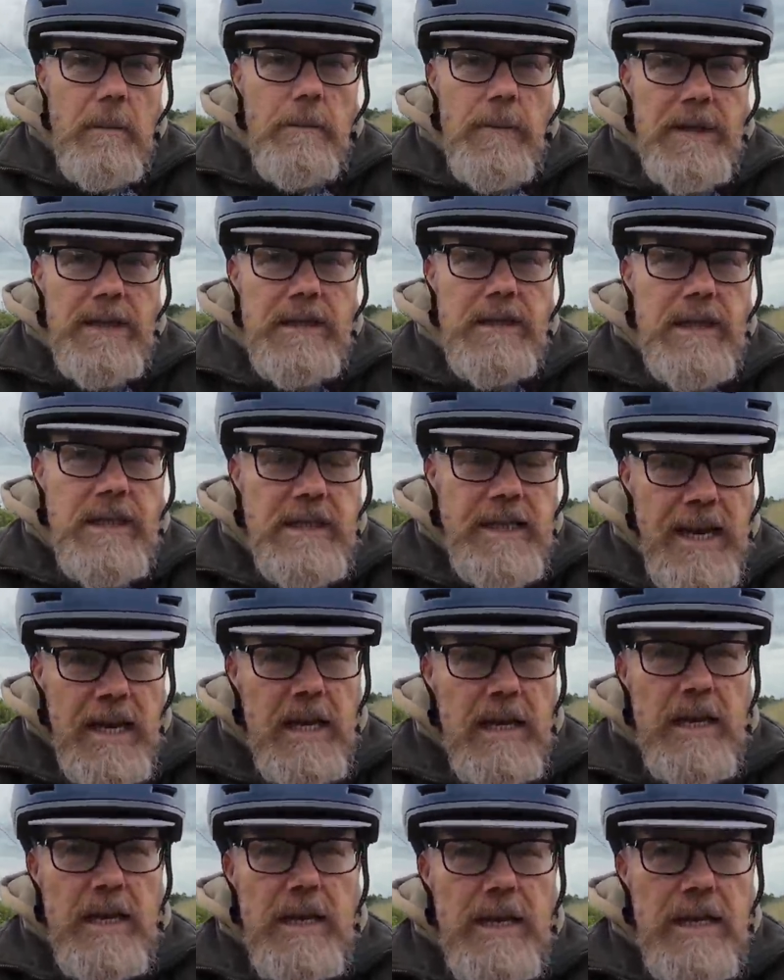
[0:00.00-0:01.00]
But this
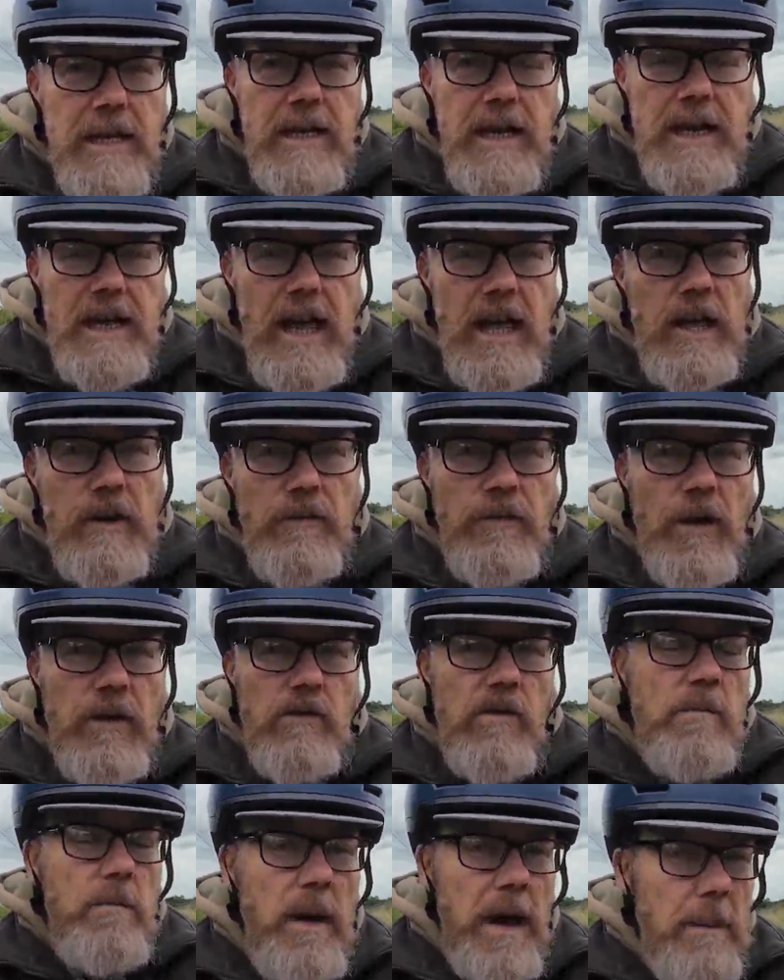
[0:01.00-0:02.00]
hill, if I
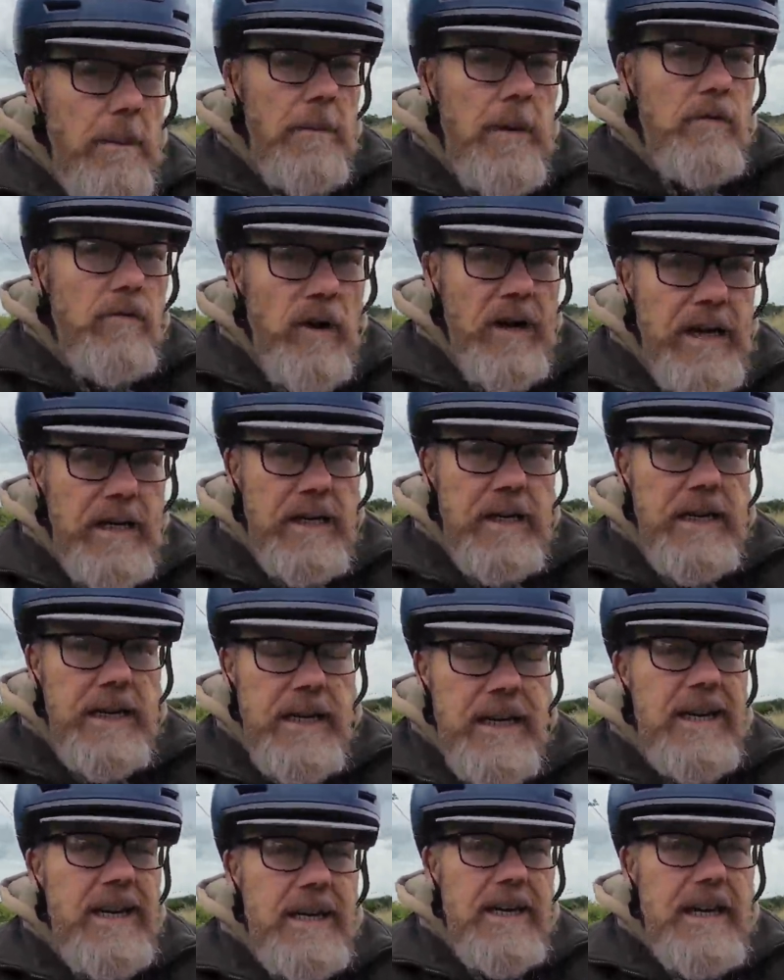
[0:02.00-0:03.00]
remember
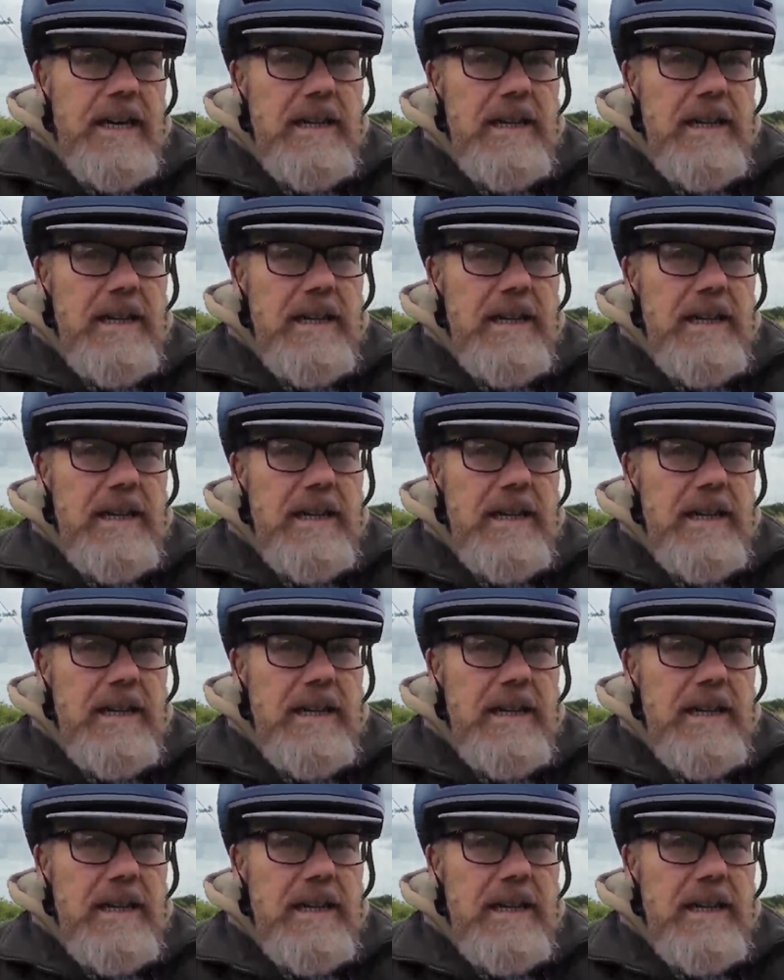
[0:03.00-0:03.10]
rightly,